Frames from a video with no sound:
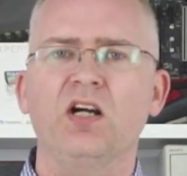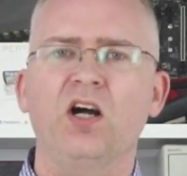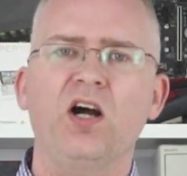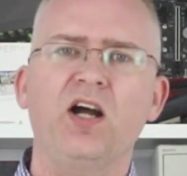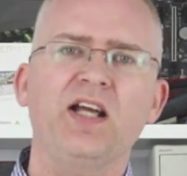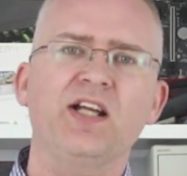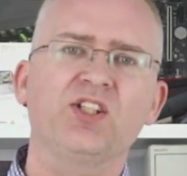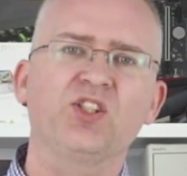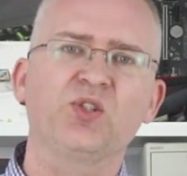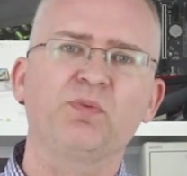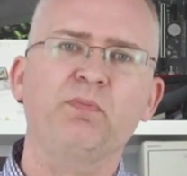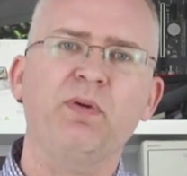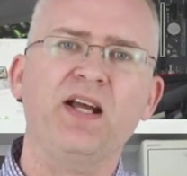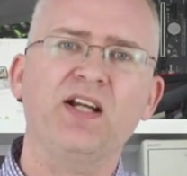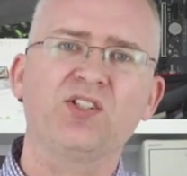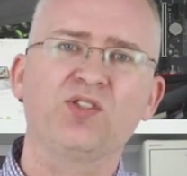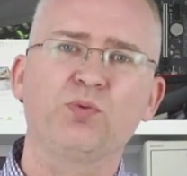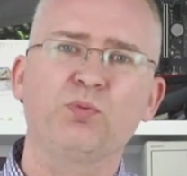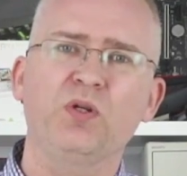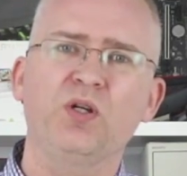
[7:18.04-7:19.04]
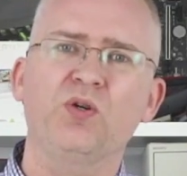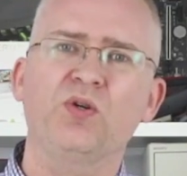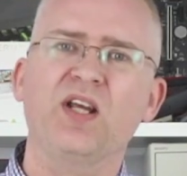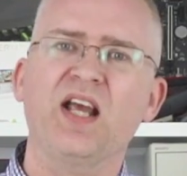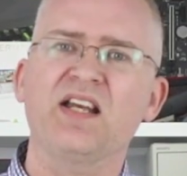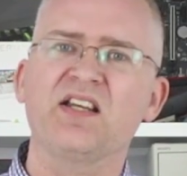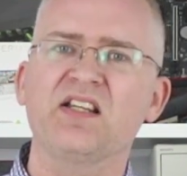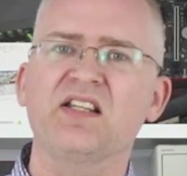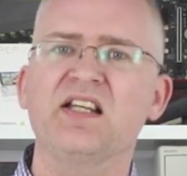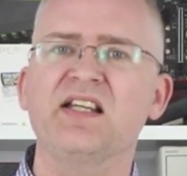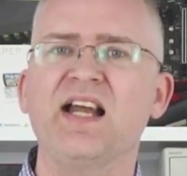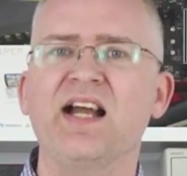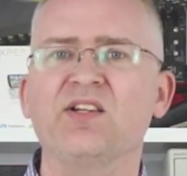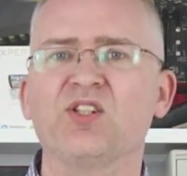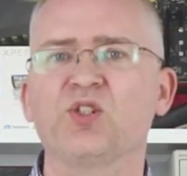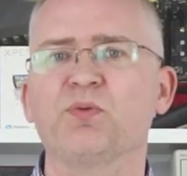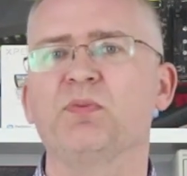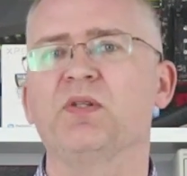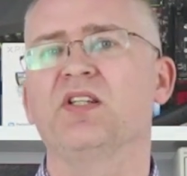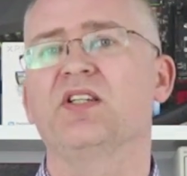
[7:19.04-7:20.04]
I expect we'll get an
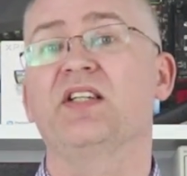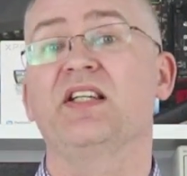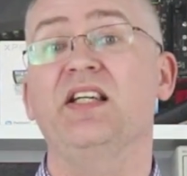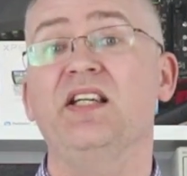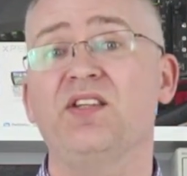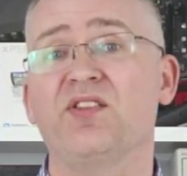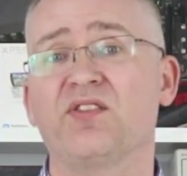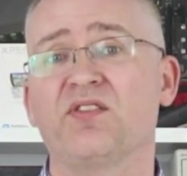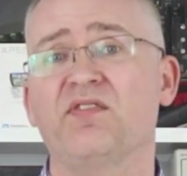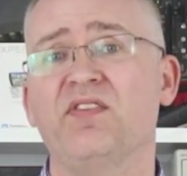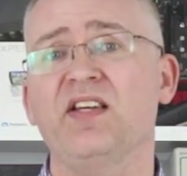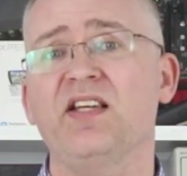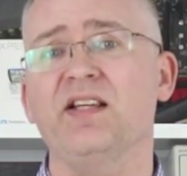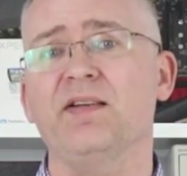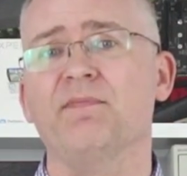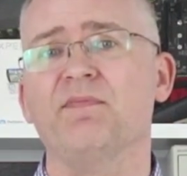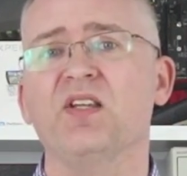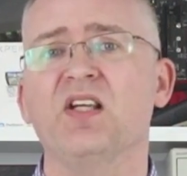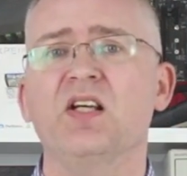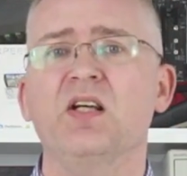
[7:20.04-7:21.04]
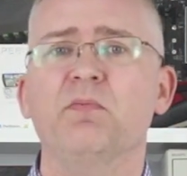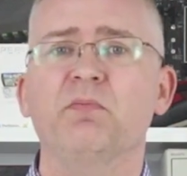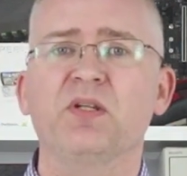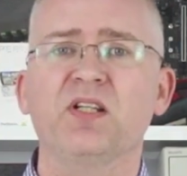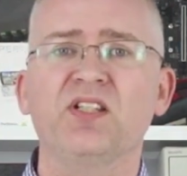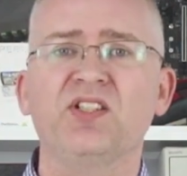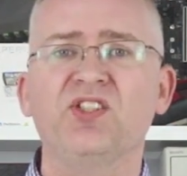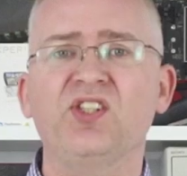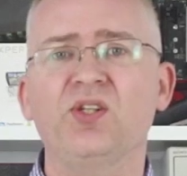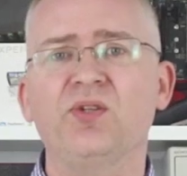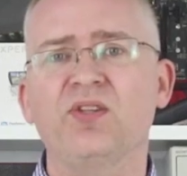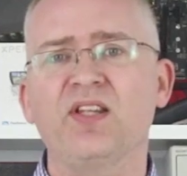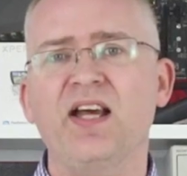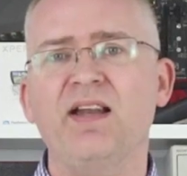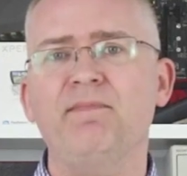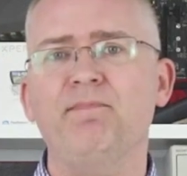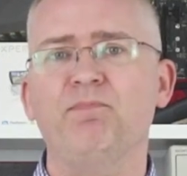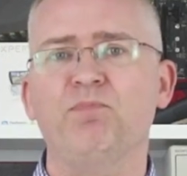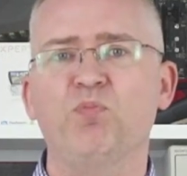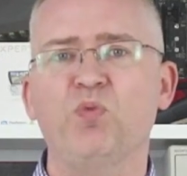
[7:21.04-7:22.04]
announcement at E3. But until
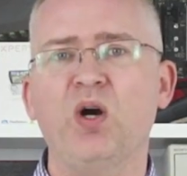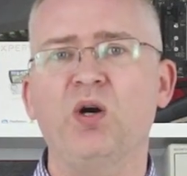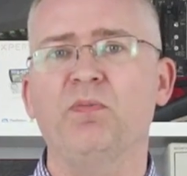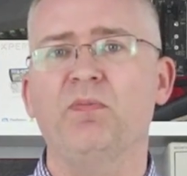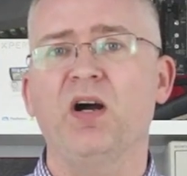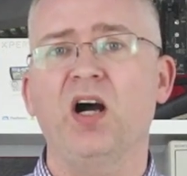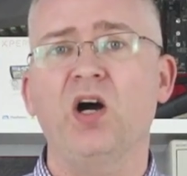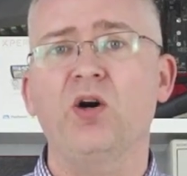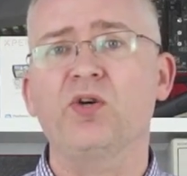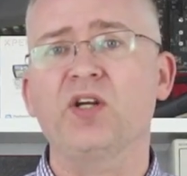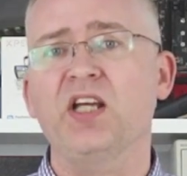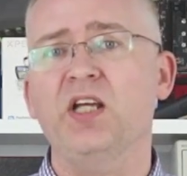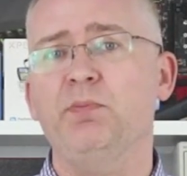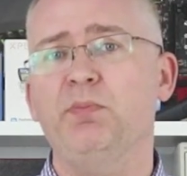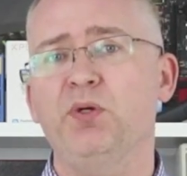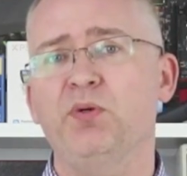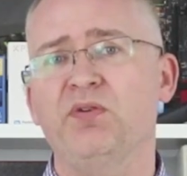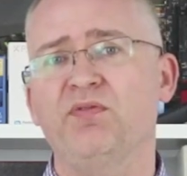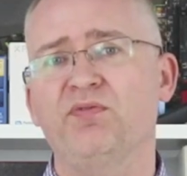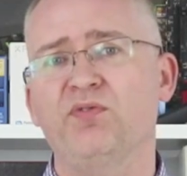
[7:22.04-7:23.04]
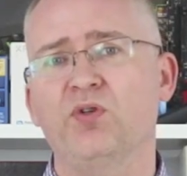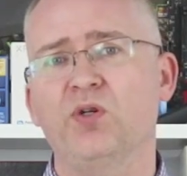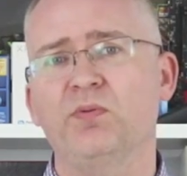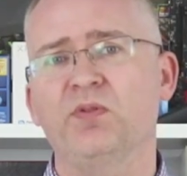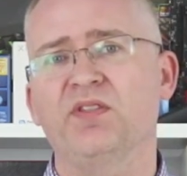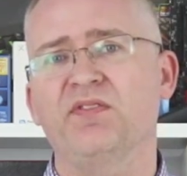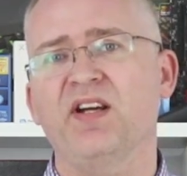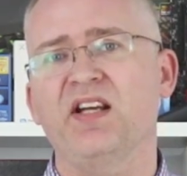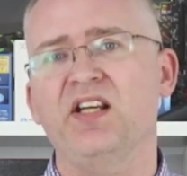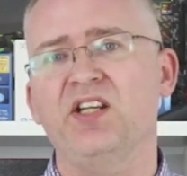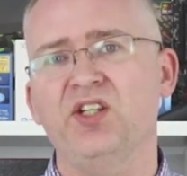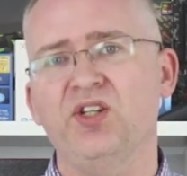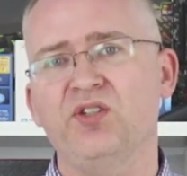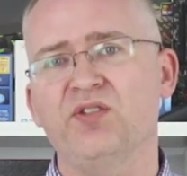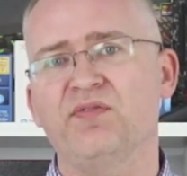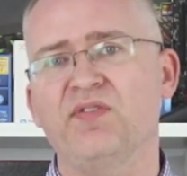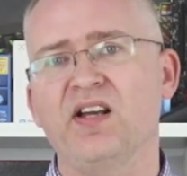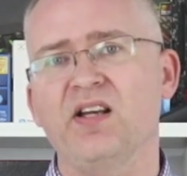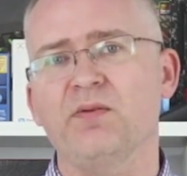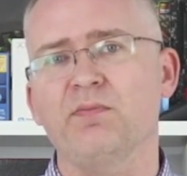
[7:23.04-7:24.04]
then, well, I'll keep you informed of any new
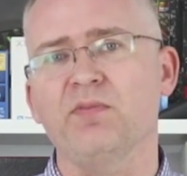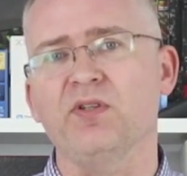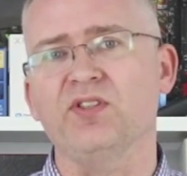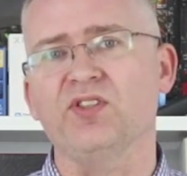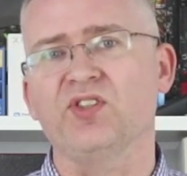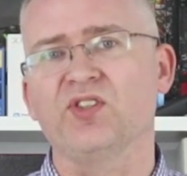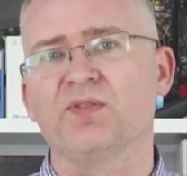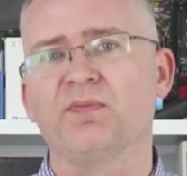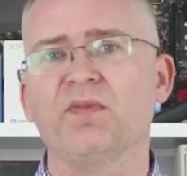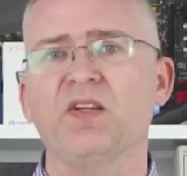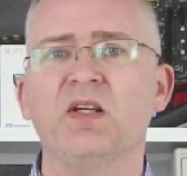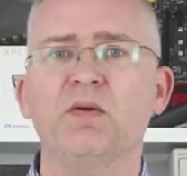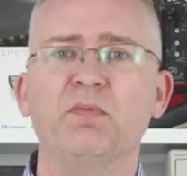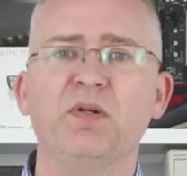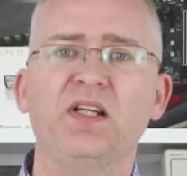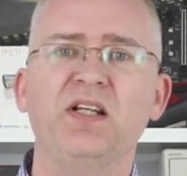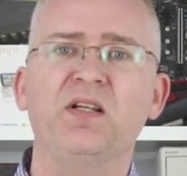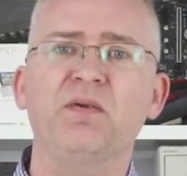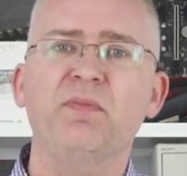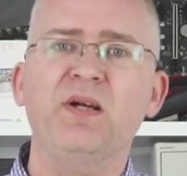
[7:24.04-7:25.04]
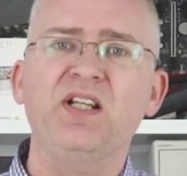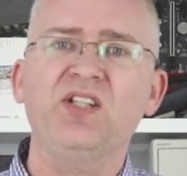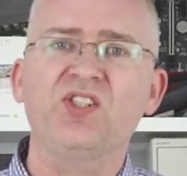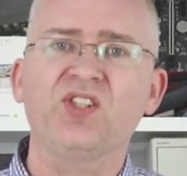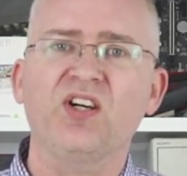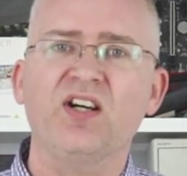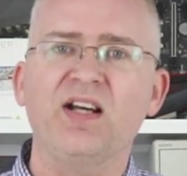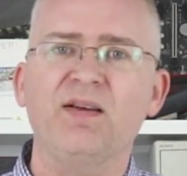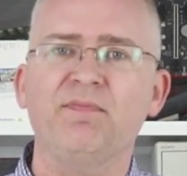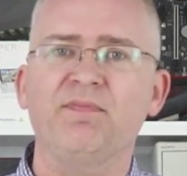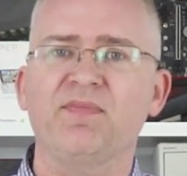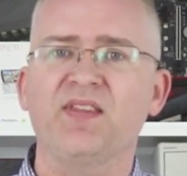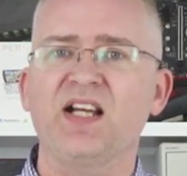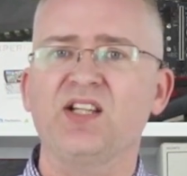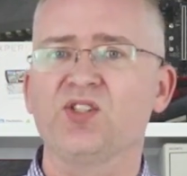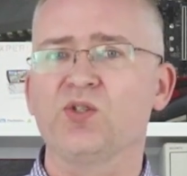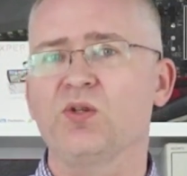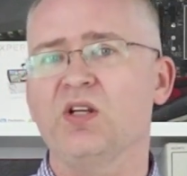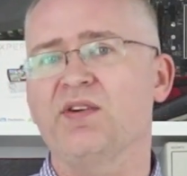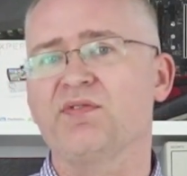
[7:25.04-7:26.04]
developments. But in the meantime,
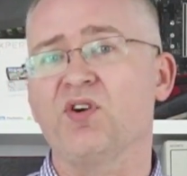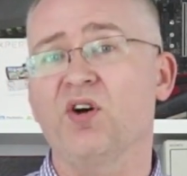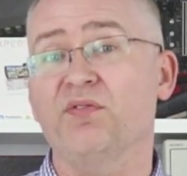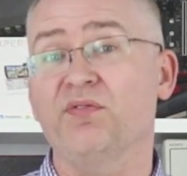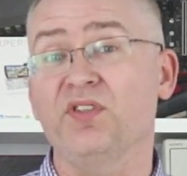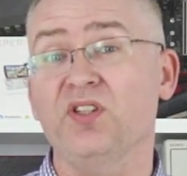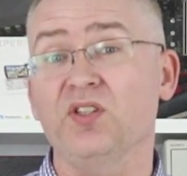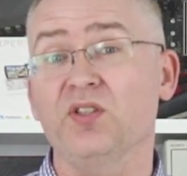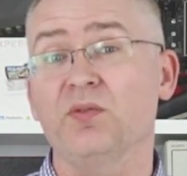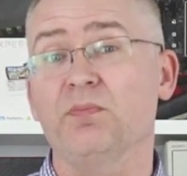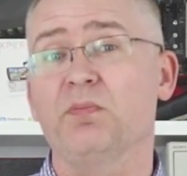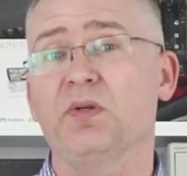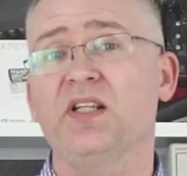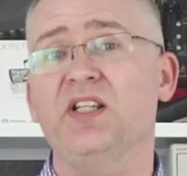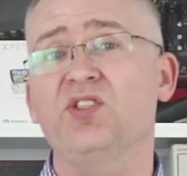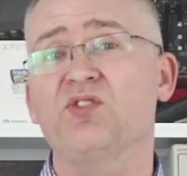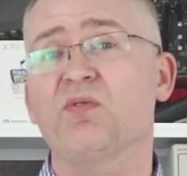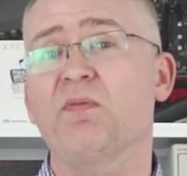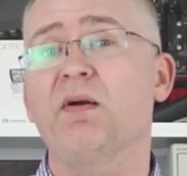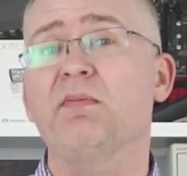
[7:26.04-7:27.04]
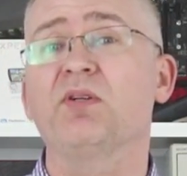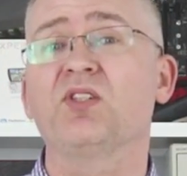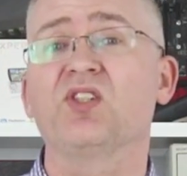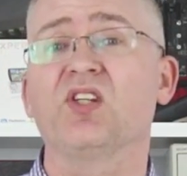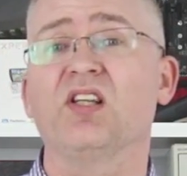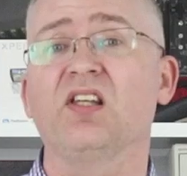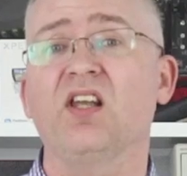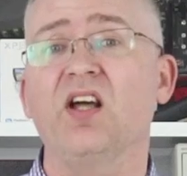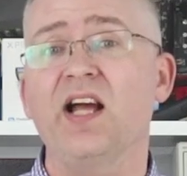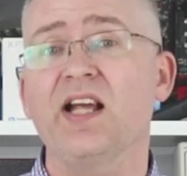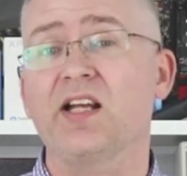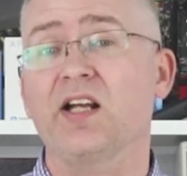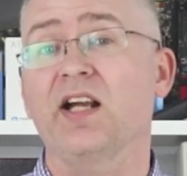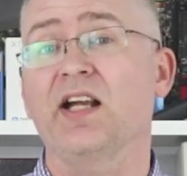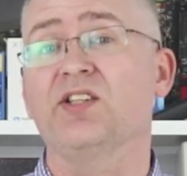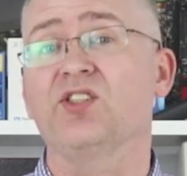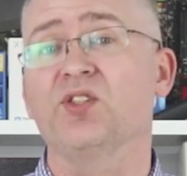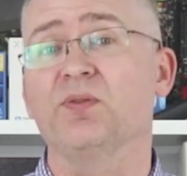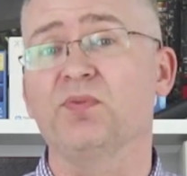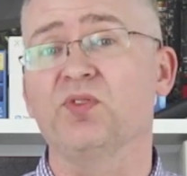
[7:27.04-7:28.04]
that's all I've got for you. Please remember to like
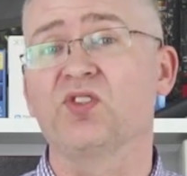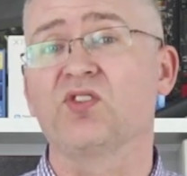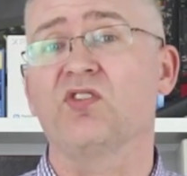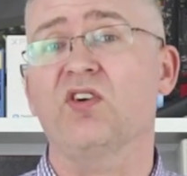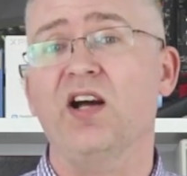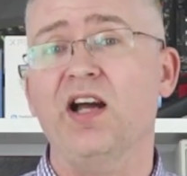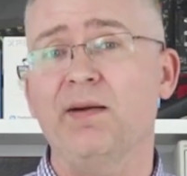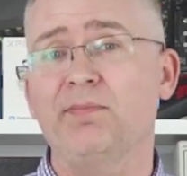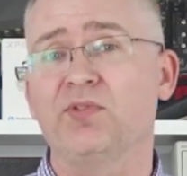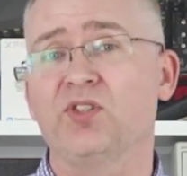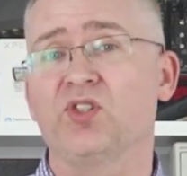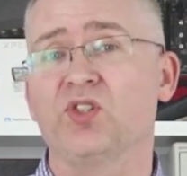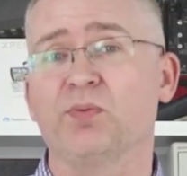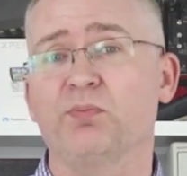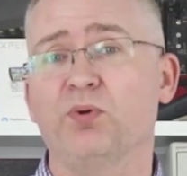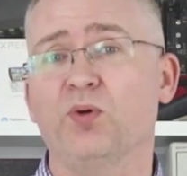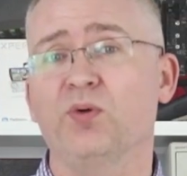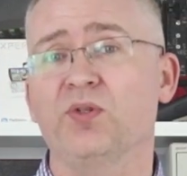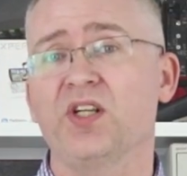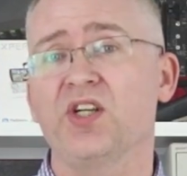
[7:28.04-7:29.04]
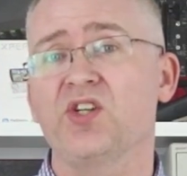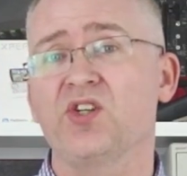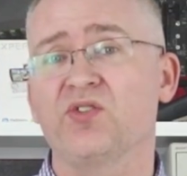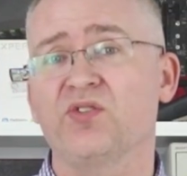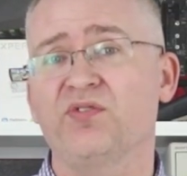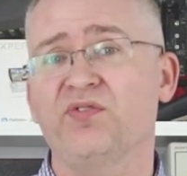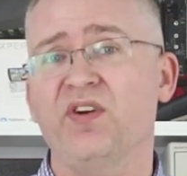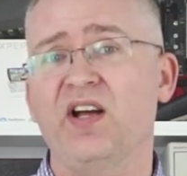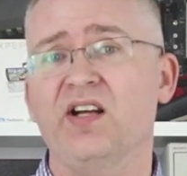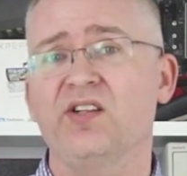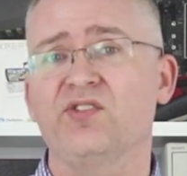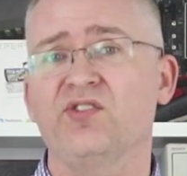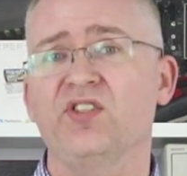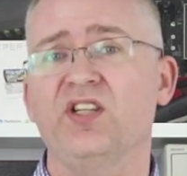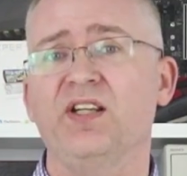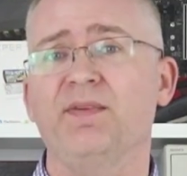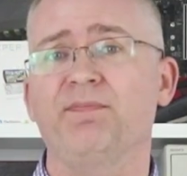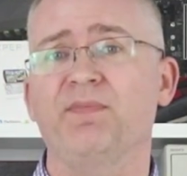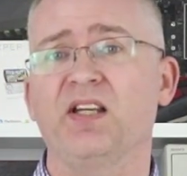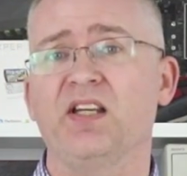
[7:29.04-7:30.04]
and subscribe to support Digital
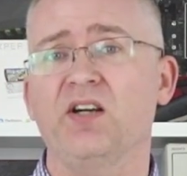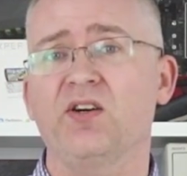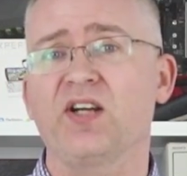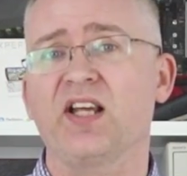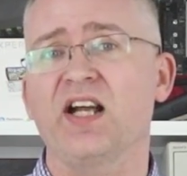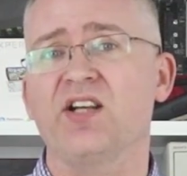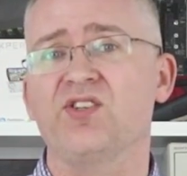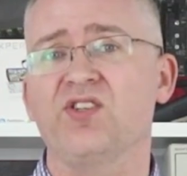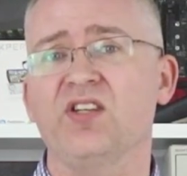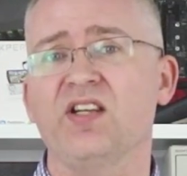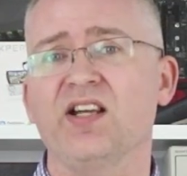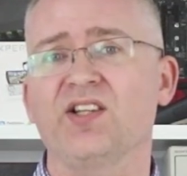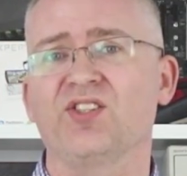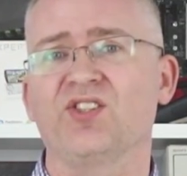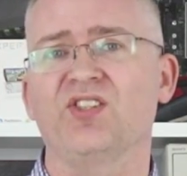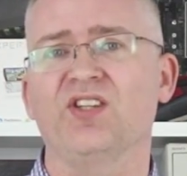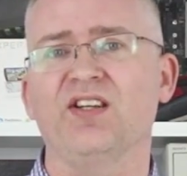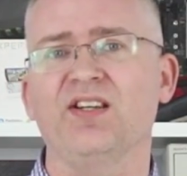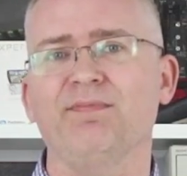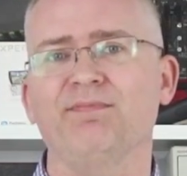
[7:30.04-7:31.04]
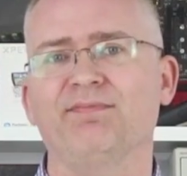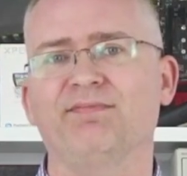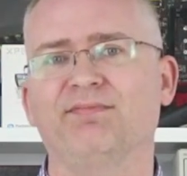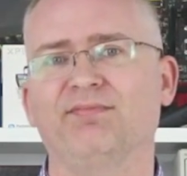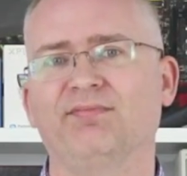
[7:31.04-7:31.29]
Foundry, and I'll catch you next time.